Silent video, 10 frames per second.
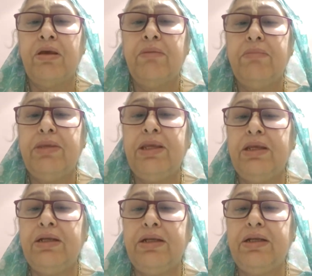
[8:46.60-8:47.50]
Being
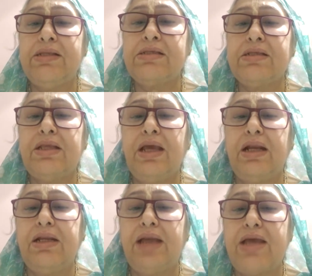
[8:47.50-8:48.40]
intensely
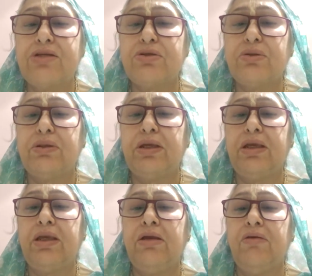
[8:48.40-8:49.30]
attached to
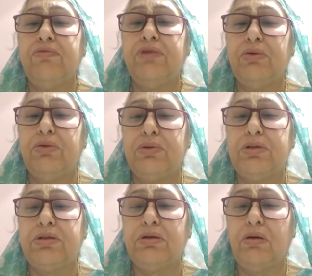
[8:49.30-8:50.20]
thinking of the
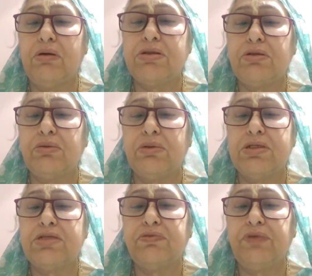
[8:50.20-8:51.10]
Lord's
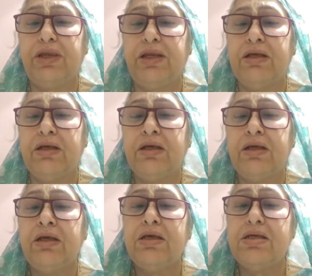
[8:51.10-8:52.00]
lotus feet
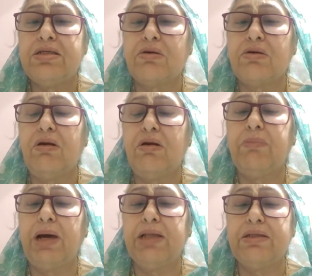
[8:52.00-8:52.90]
is called
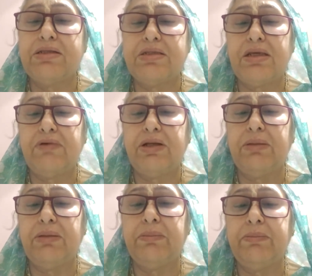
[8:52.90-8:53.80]
Pada
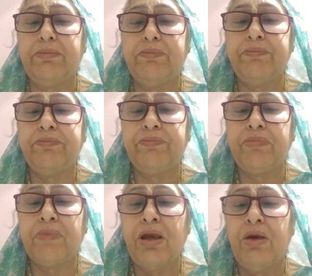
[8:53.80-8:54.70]
Sevanam.
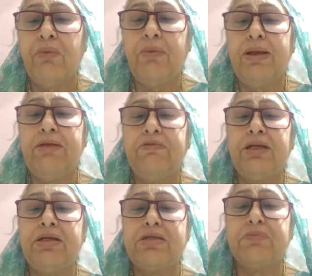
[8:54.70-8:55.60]
When
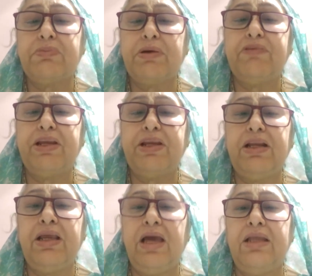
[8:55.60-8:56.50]
one is
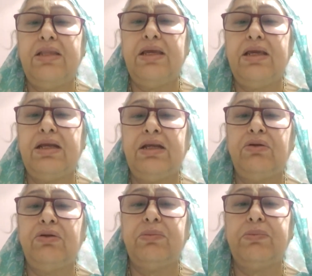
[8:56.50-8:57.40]
perfectly adherent
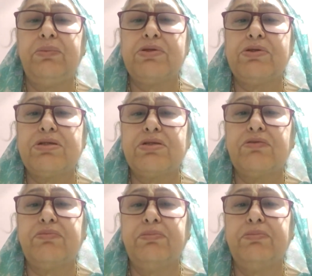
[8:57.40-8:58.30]
to the process of
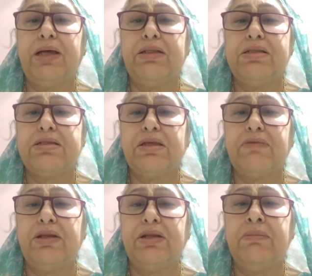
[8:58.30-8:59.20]
Pada
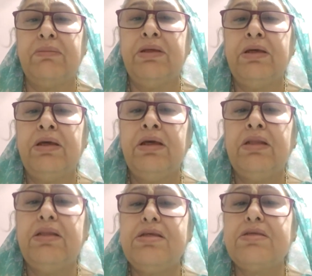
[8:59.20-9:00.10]
Sevanam,
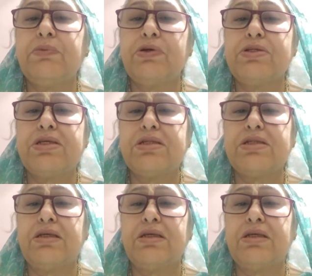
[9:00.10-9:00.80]
this process